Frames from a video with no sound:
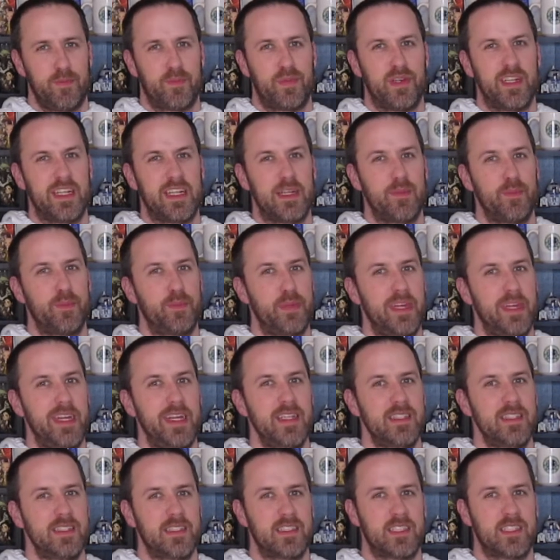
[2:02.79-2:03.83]
bringing
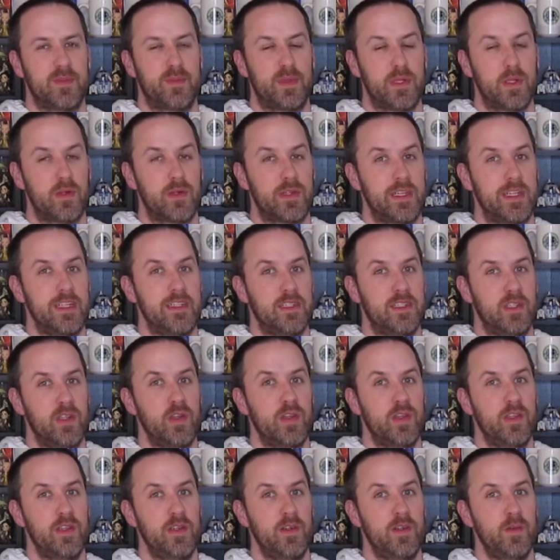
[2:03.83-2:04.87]
peace and stability to
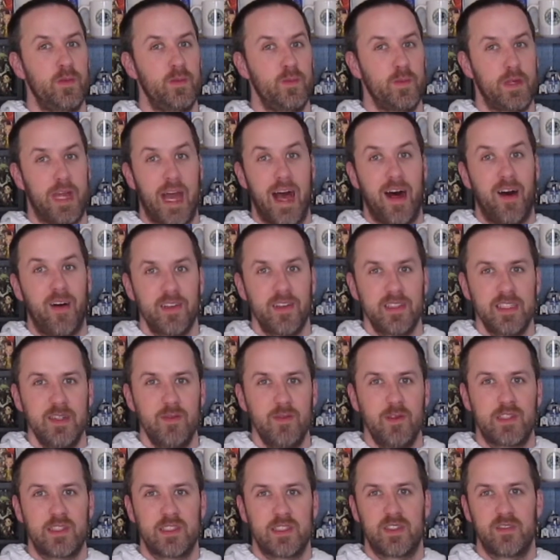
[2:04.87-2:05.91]
the galaxy,
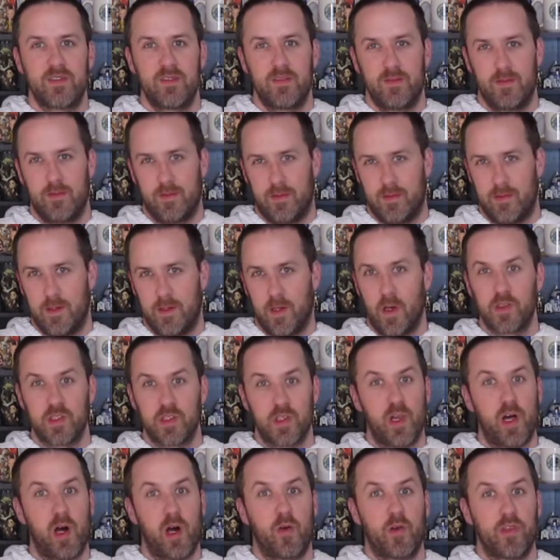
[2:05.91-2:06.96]
which is goes
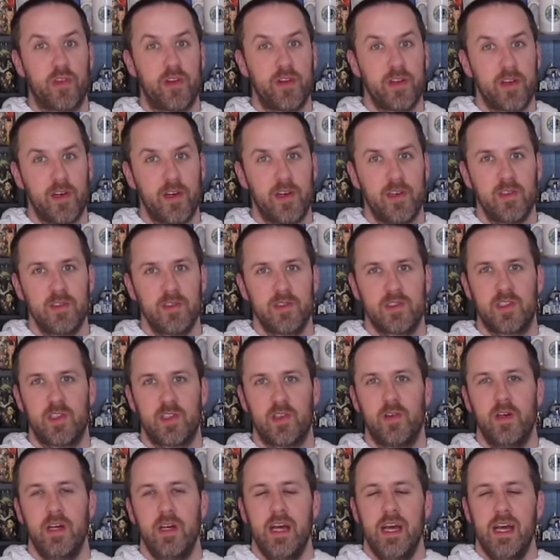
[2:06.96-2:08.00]
along with their goals.
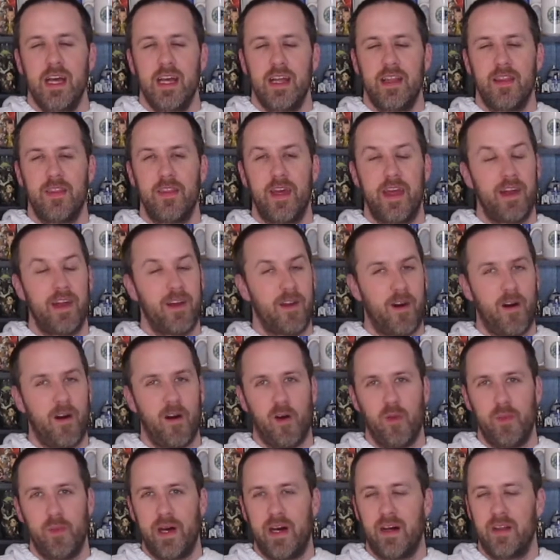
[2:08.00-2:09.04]
So they are
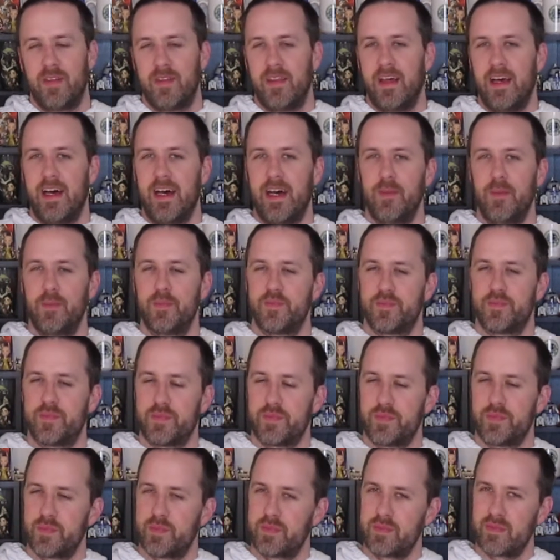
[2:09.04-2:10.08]
all about that.
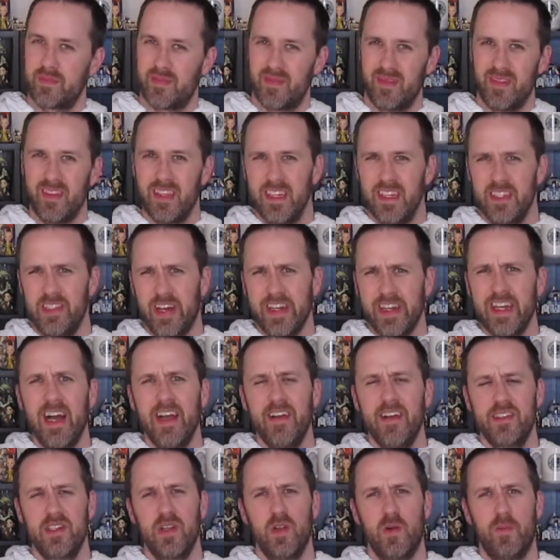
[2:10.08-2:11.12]
So it kind of
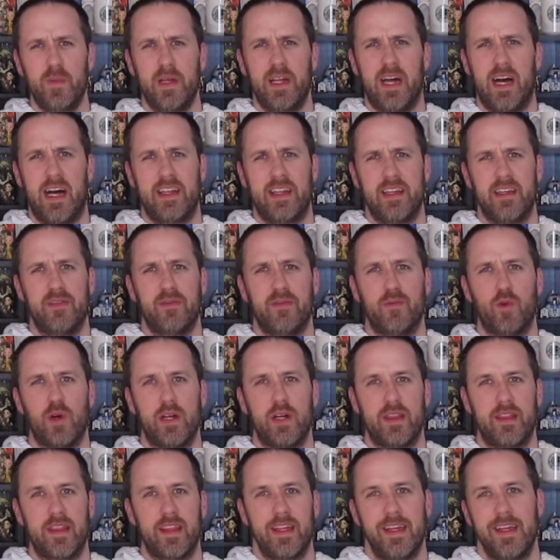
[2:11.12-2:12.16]
gives you a little bit of idea of
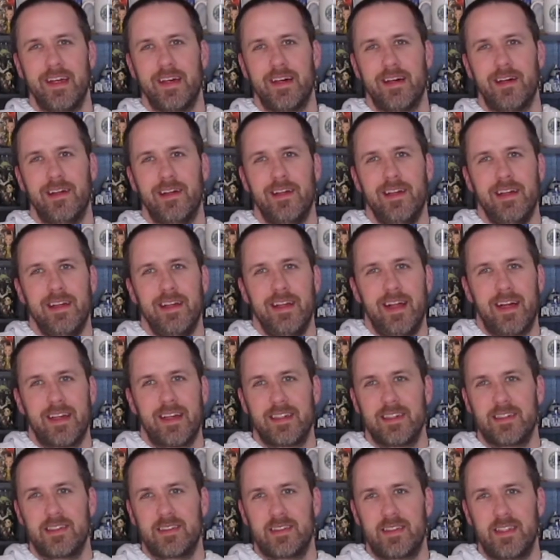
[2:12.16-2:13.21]
what the uh, I
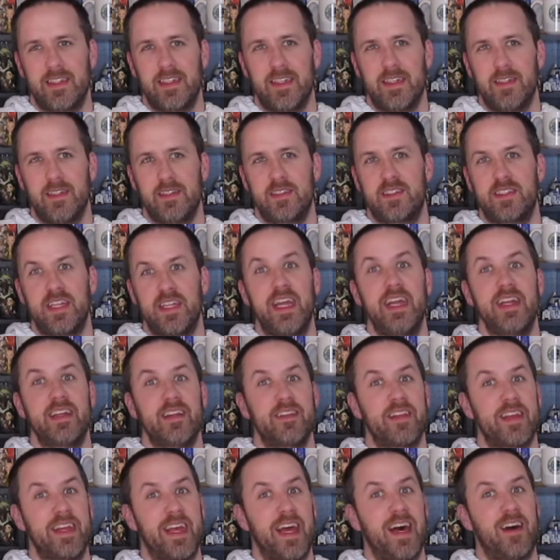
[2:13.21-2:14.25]
guess the state of
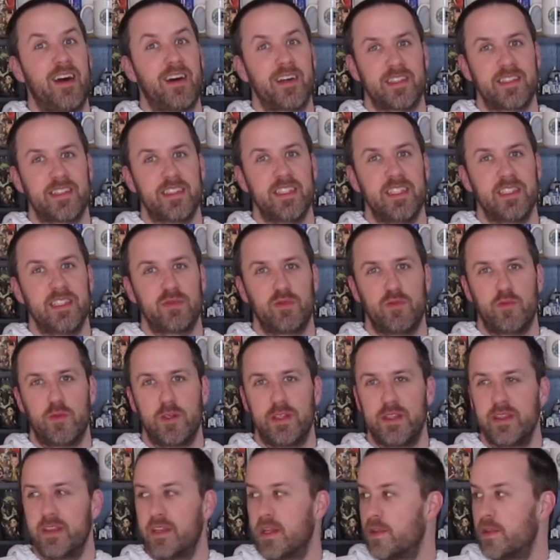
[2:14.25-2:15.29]
the galaxy is
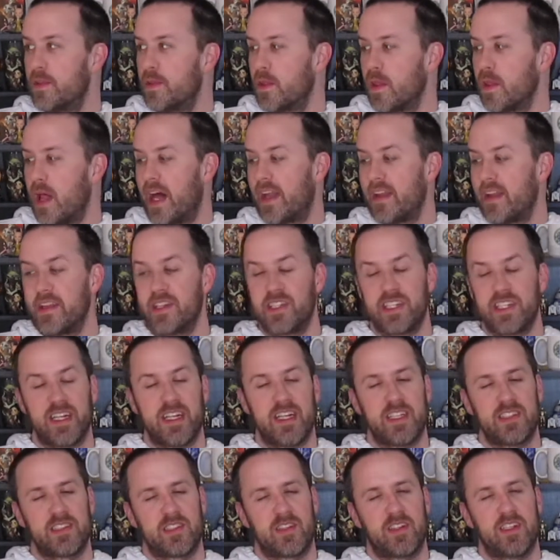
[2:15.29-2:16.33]
when a lot of the
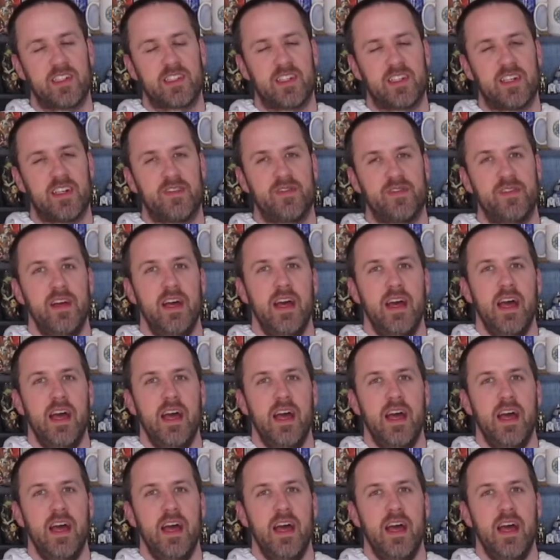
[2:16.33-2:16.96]
Jedi starts off,